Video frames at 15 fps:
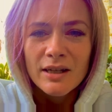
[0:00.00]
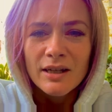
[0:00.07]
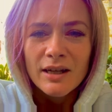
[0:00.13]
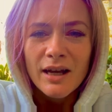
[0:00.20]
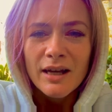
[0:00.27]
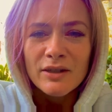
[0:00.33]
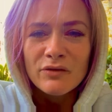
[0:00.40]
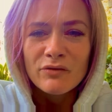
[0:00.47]

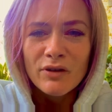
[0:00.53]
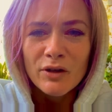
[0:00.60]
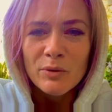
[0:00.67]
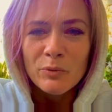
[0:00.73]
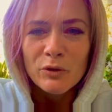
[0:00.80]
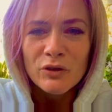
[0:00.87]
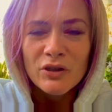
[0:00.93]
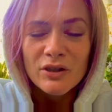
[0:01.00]
as
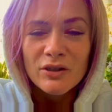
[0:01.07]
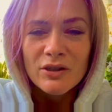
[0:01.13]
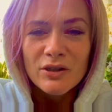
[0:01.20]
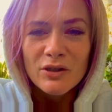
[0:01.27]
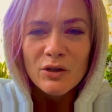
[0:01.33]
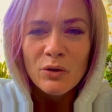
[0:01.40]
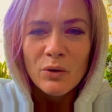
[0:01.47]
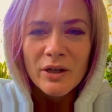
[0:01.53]
variables into
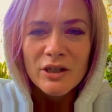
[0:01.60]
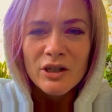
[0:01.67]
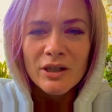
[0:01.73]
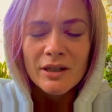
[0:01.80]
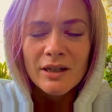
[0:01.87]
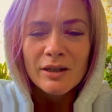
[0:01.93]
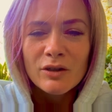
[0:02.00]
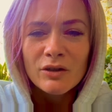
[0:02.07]
this
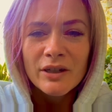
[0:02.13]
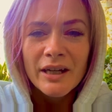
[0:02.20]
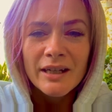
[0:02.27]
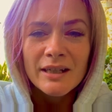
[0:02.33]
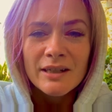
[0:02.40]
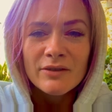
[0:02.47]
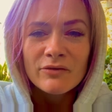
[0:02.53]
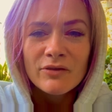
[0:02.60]
equation, it
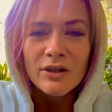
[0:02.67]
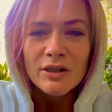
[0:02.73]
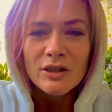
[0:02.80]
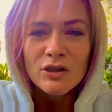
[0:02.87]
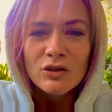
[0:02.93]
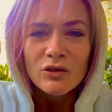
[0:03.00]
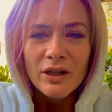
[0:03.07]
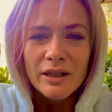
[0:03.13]
created a very
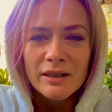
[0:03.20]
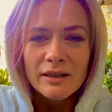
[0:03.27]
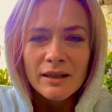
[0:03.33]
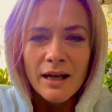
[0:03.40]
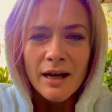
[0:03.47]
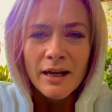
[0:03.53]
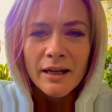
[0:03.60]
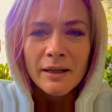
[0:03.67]
straight
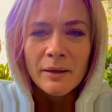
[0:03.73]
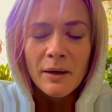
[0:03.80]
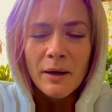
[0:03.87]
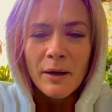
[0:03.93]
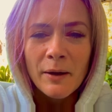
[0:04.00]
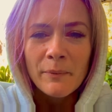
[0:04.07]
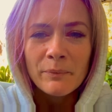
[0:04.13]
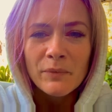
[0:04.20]
line,
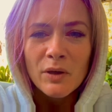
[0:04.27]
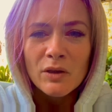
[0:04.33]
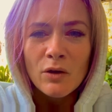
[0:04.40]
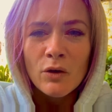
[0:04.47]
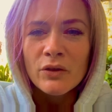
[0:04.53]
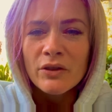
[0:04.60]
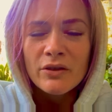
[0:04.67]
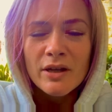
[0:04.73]

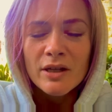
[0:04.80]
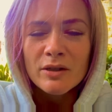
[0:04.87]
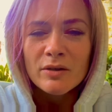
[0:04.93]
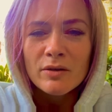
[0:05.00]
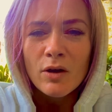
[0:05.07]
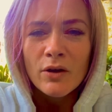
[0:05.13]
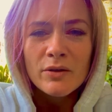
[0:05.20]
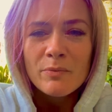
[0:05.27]
all
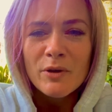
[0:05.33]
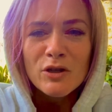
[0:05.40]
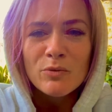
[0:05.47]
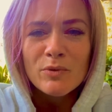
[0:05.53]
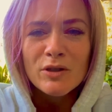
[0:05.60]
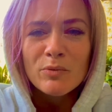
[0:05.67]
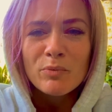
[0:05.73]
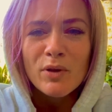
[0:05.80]
the
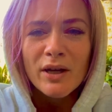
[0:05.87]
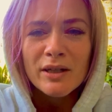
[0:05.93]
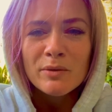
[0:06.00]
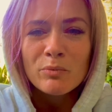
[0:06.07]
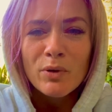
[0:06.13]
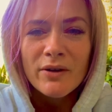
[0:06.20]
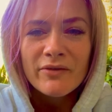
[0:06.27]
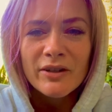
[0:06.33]
measurements
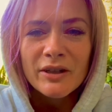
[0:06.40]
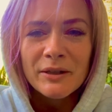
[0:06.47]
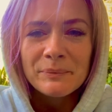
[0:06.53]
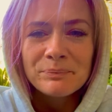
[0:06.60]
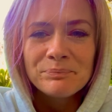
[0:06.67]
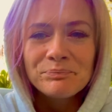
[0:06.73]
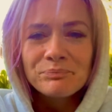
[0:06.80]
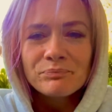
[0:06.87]
plotted perfectly.
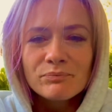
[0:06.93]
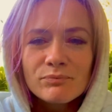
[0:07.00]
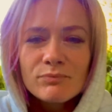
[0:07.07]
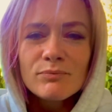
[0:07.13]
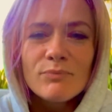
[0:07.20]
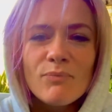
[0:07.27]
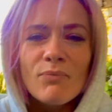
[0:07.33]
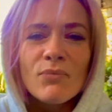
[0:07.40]

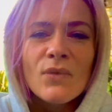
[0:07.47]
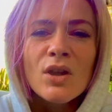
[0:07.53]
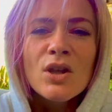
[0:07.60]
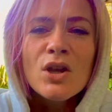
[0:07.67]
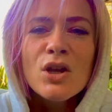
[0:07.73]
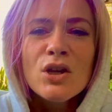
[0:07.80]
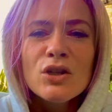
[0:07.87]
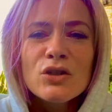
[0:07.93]

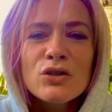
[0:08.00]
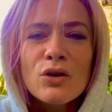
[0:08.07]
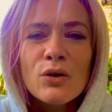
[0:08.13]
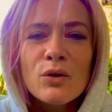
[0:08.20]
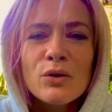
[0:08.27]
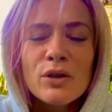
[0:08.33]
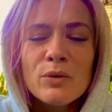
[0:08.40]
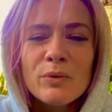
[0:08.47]

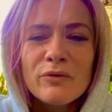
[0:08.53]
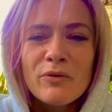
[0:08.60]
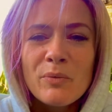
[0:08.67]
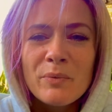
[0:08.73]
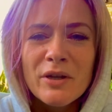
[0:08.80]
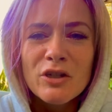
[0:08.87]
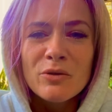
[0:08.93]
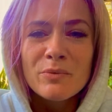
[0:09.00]
So he went from
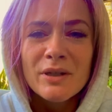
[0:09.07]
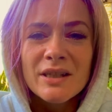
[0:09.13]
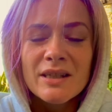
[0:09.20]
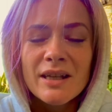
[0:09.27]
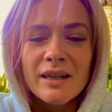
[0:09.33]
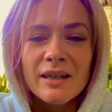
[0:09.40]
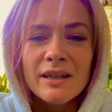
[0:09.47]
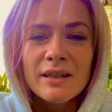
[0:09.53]
measurements
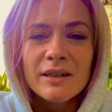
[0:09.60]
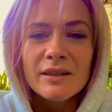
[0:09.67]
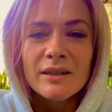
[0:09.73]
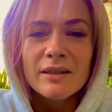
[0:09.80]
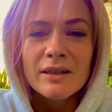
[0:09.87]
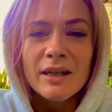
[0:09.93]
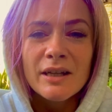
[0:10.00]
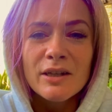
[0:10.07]
like
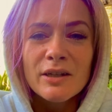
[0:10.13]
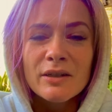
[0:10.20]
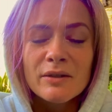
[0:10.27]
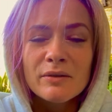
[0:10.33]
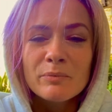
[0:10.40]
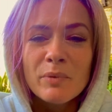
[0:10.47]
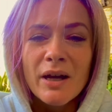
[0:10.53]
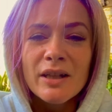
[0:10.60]

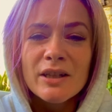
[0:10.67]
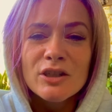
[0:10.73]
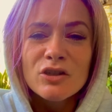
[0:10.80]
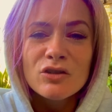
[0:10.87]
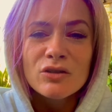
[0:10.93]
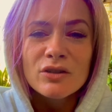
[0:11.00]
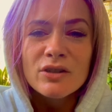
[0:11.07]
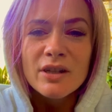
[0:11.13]
a
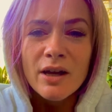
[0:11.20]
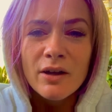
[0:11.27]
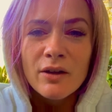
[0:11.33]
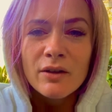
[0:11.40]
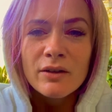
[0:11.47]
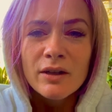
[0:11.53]
biological cell,